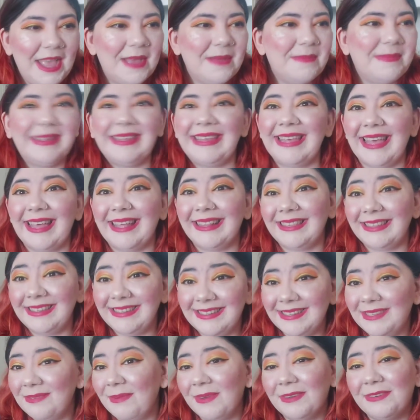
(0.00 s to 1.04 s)
But yeah, thank
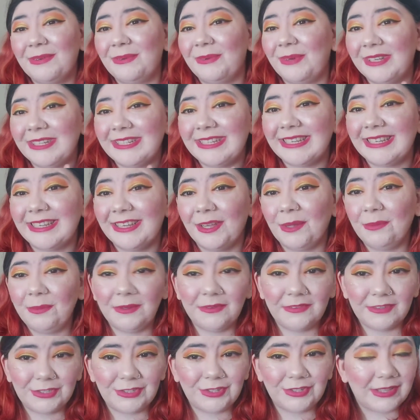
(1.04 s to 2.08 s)
you so much for watching. Hope you've
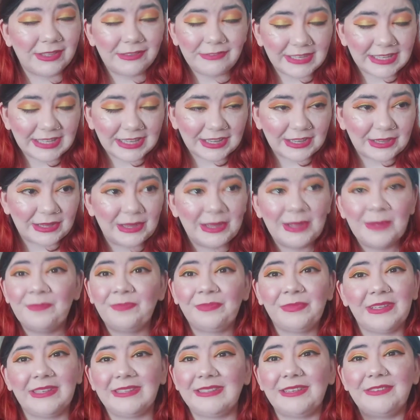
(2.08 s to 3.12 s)
enjoyed the video.
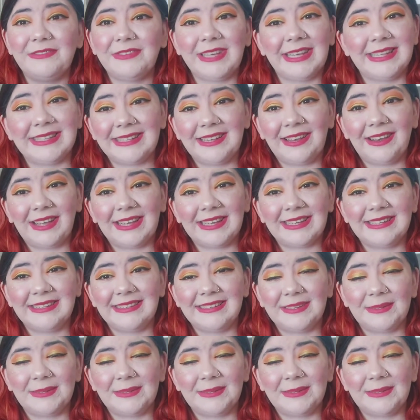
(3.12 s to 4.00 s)
Don't forget to like and